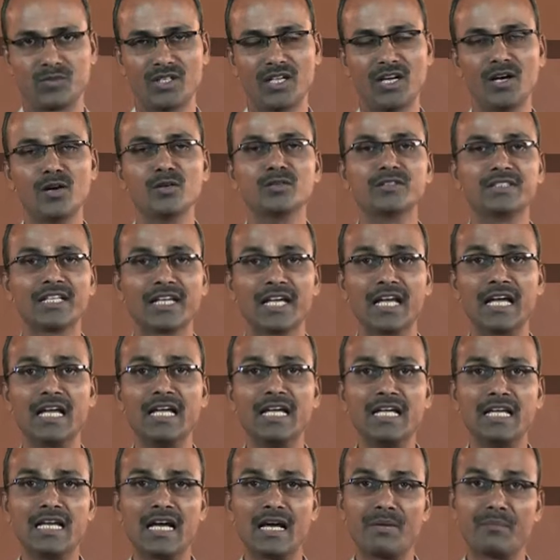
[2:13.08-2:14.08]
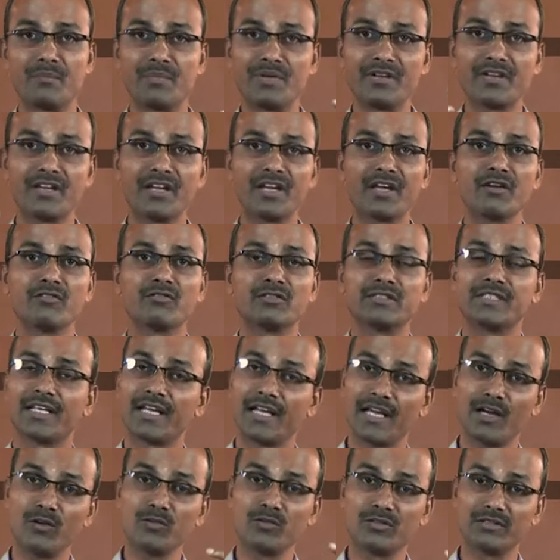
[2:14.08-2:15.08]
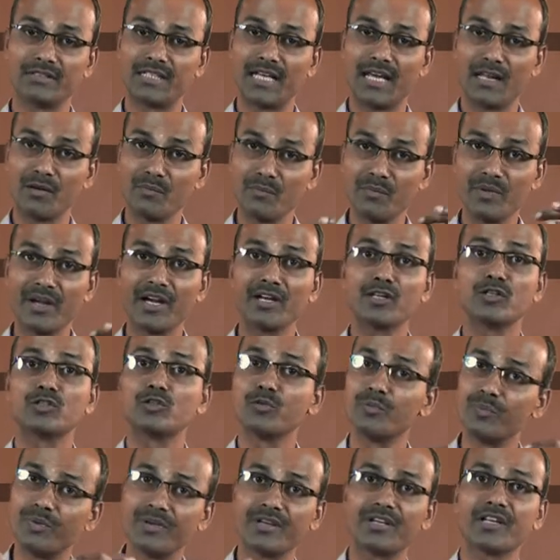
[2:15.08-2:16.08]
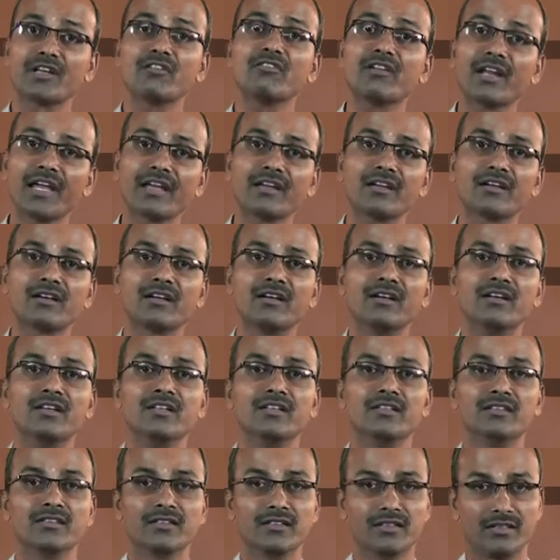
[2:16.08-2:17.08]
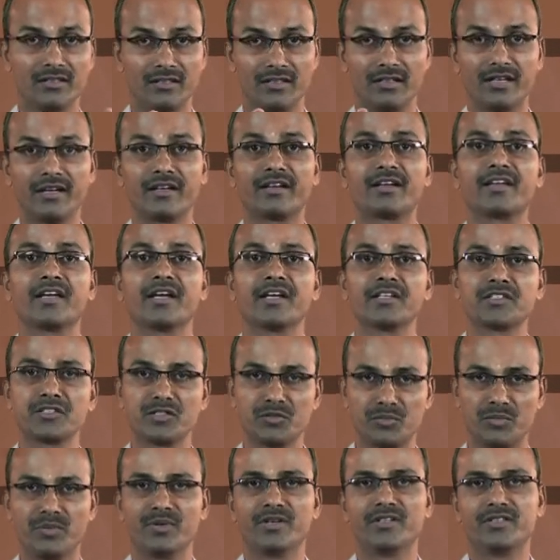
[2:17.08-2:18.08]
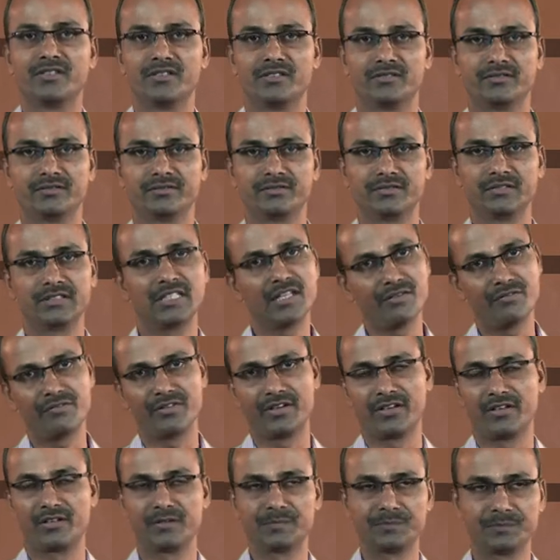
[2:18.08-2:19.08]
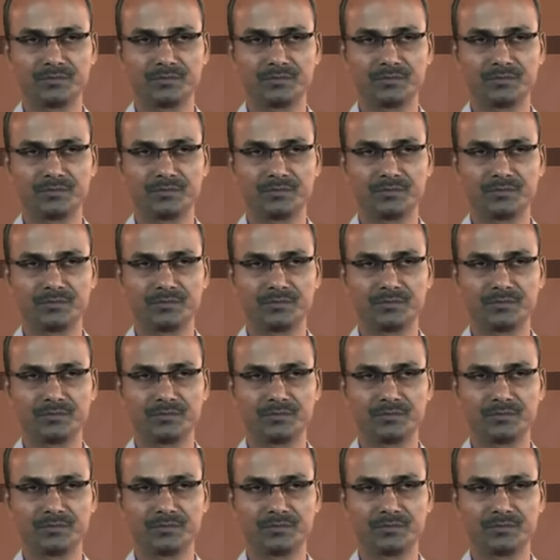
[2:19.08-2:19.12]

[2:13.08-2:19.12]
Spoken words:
how they behave, they are made to behave like a caged bird, they feel.